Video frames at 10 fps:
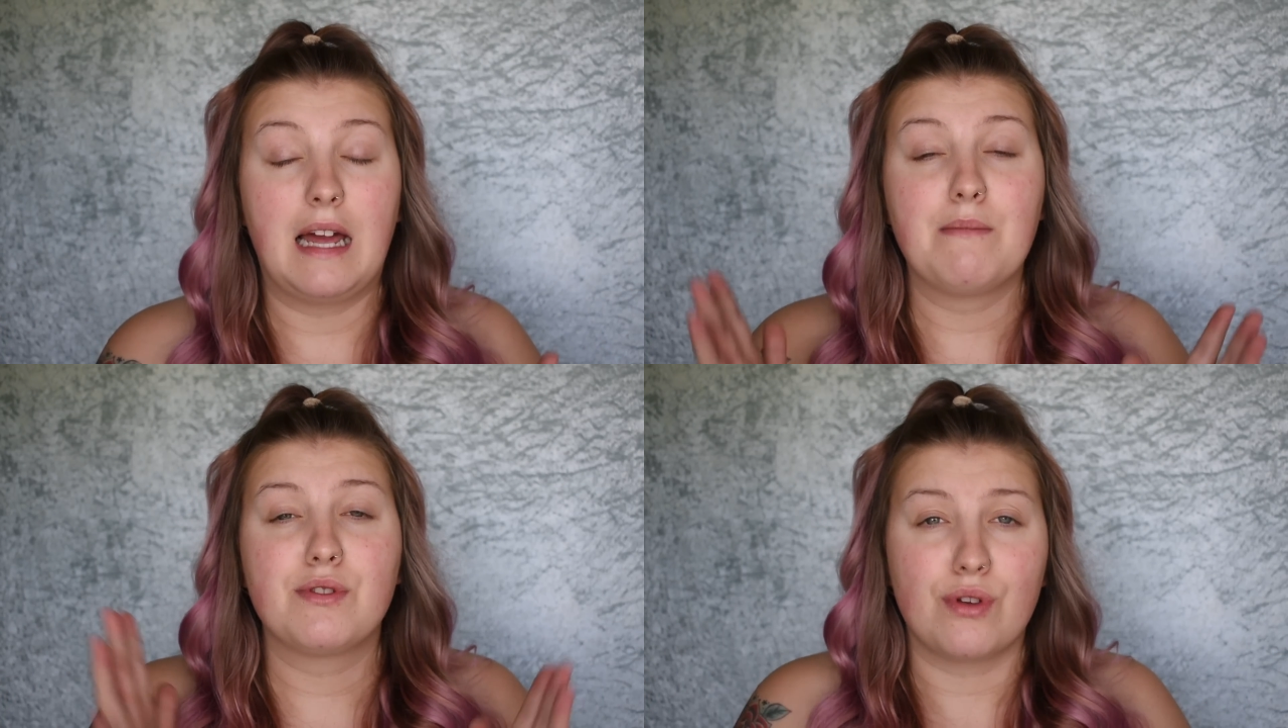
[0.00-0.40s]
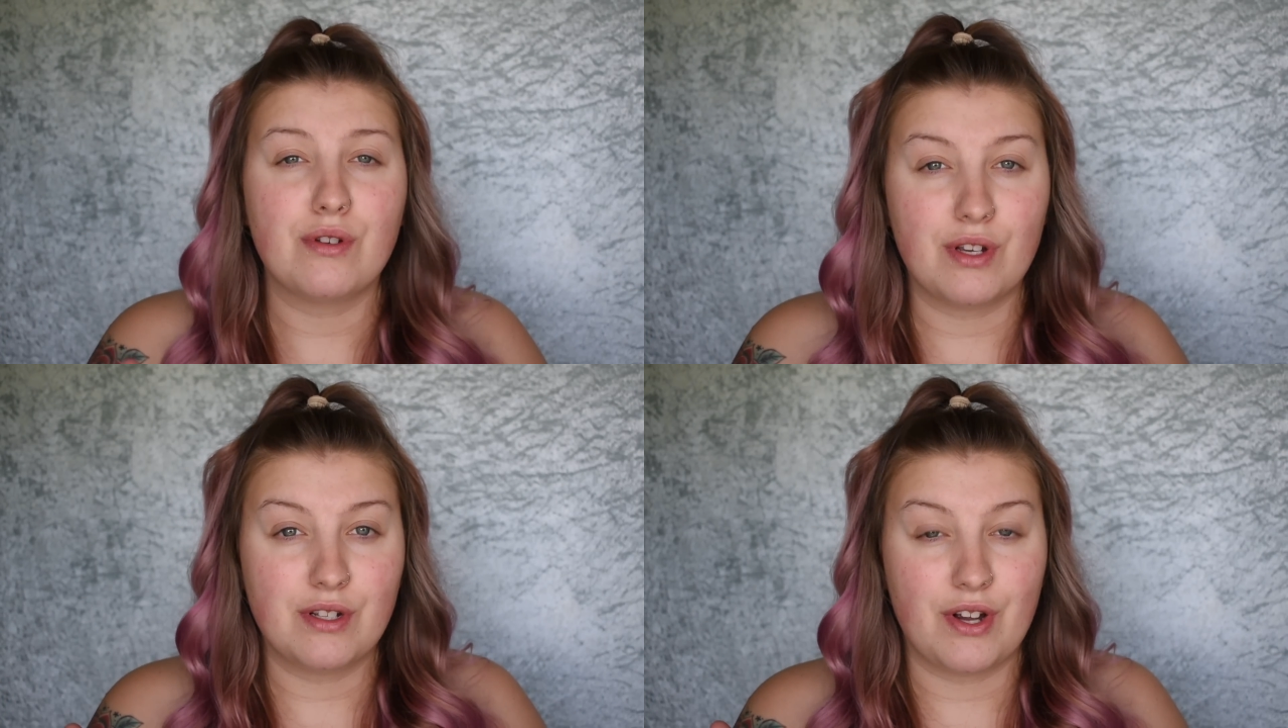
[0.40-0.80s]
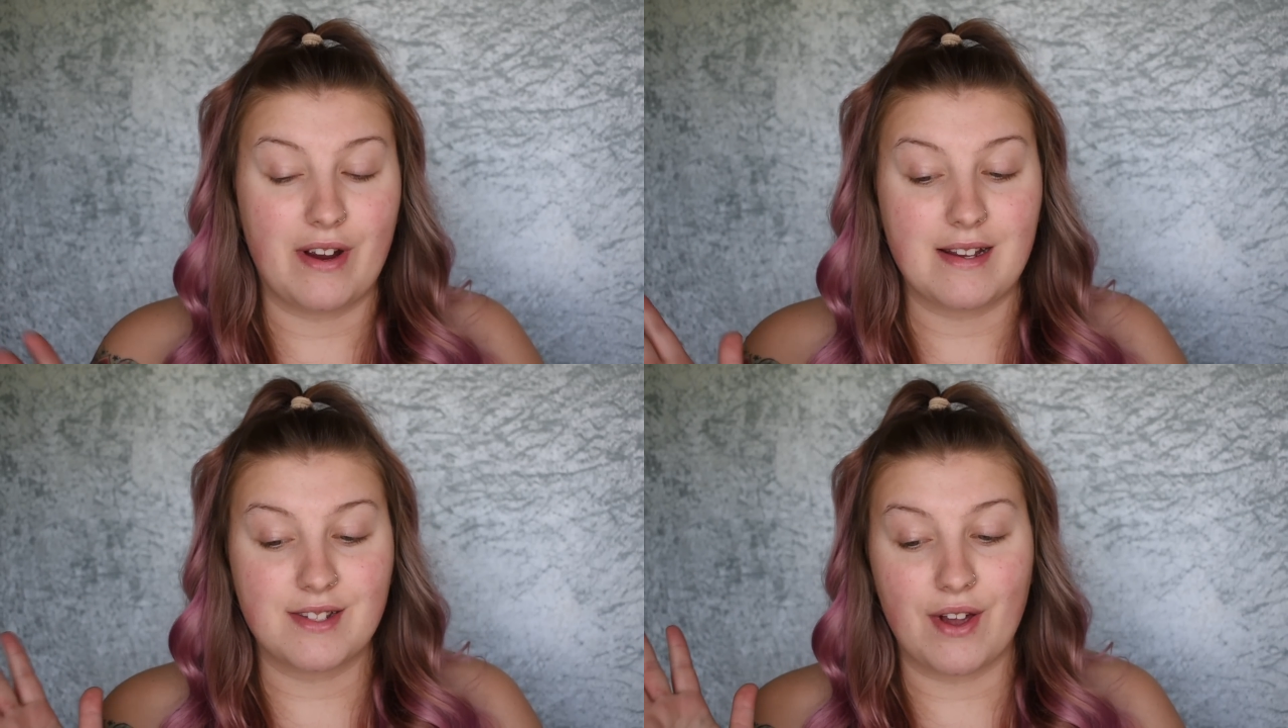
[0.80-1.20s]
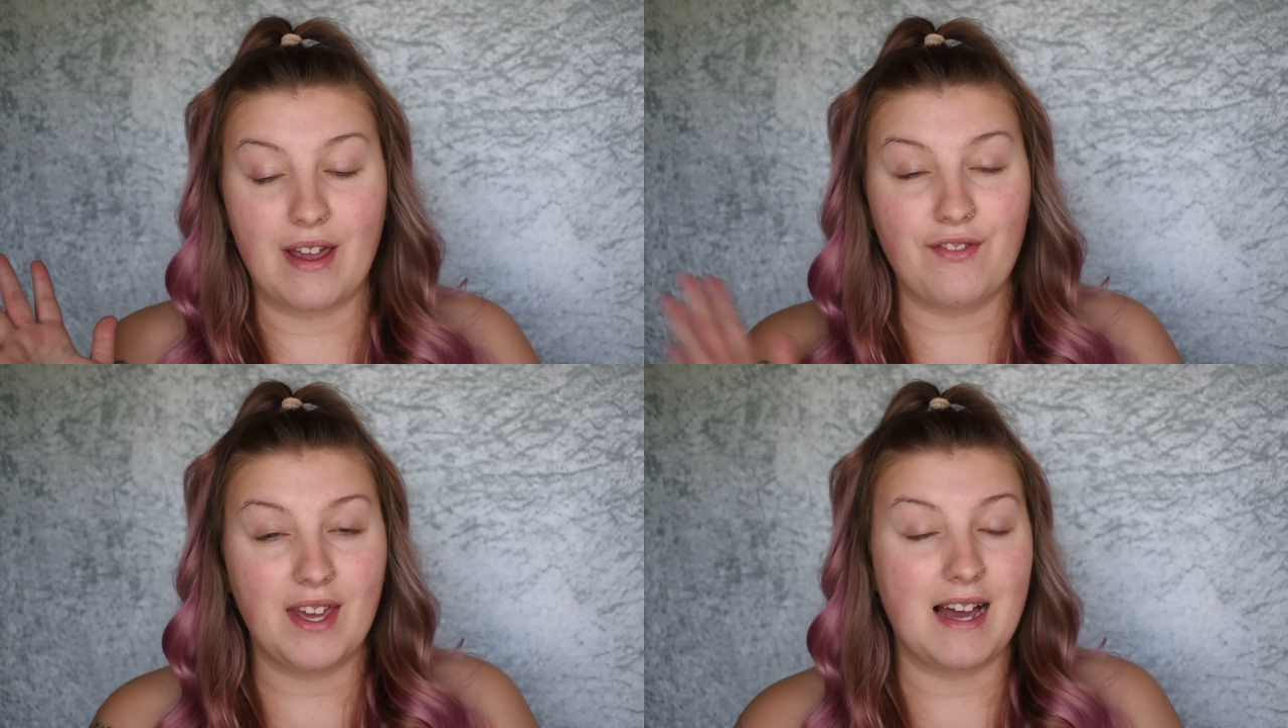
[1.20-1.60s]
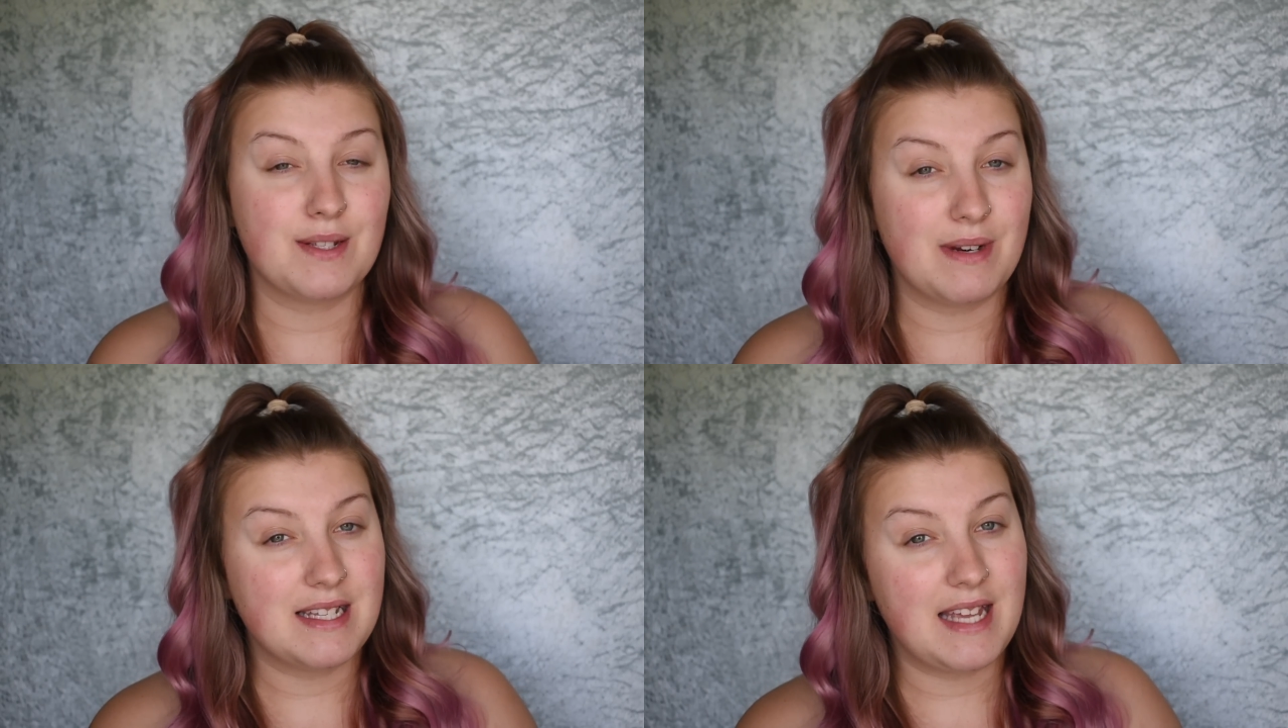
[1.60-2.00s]
I'm so sorry. So if you
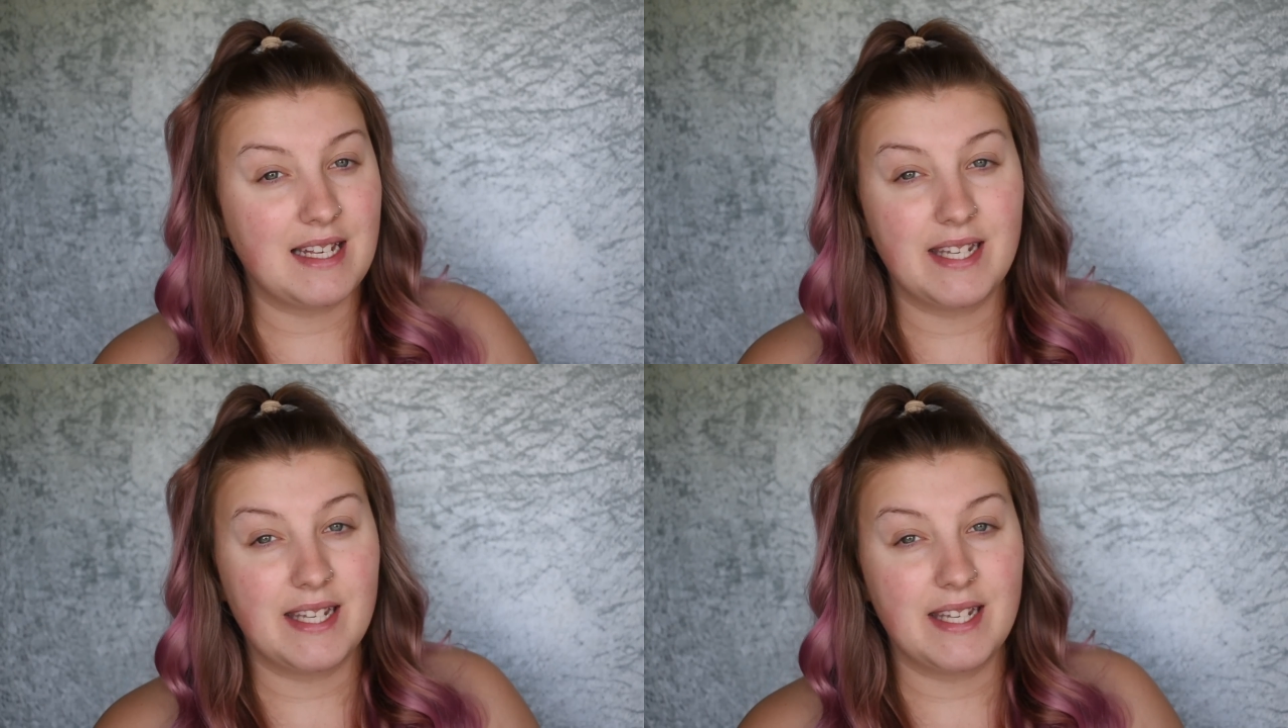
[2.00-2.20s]
guys want to see